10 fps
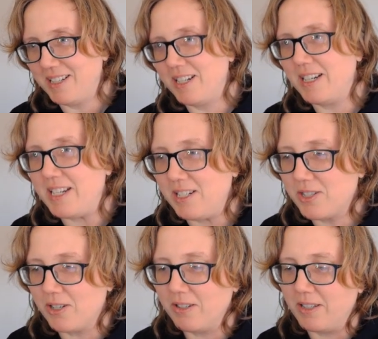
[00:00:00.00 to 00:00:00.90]
Honey,
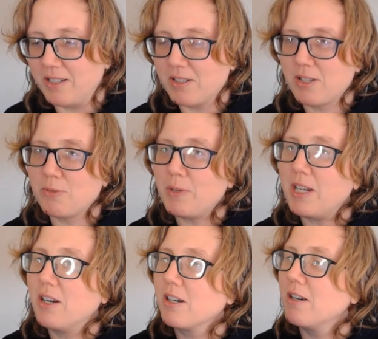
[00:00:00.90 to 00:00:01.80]
darling,
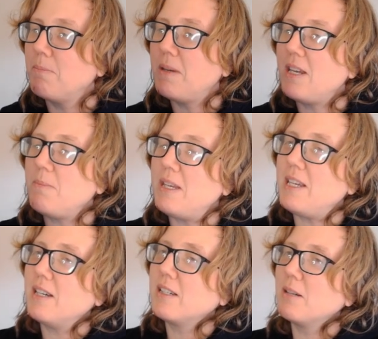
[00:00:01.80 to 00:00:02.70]
sweetheart,
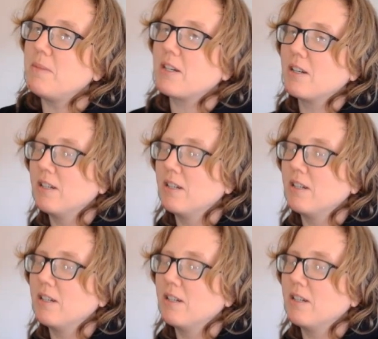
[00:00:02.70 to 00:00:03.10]
baby, come here.